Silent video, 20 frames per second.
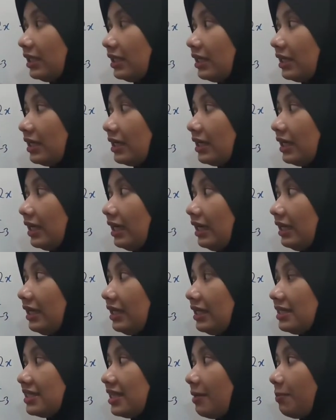it is
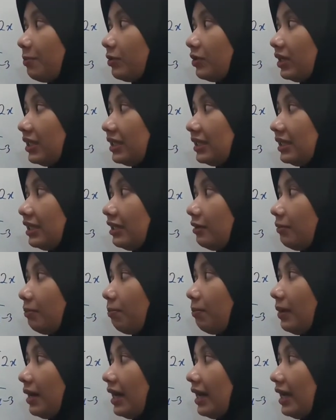separated
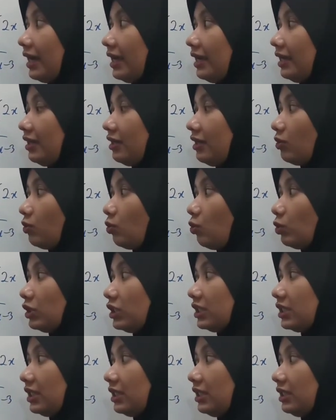by quotient,
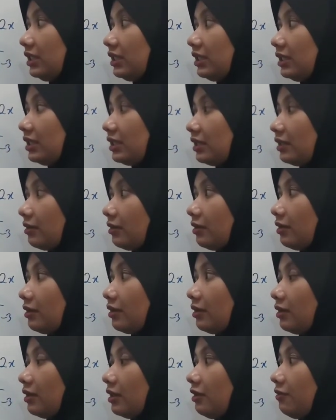
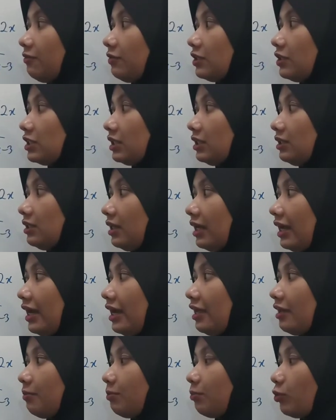division, and
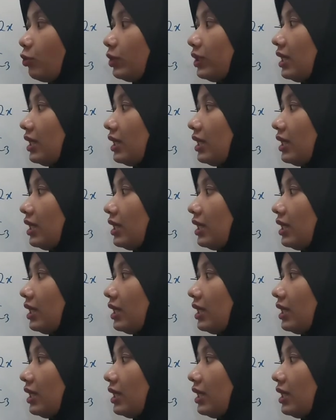product.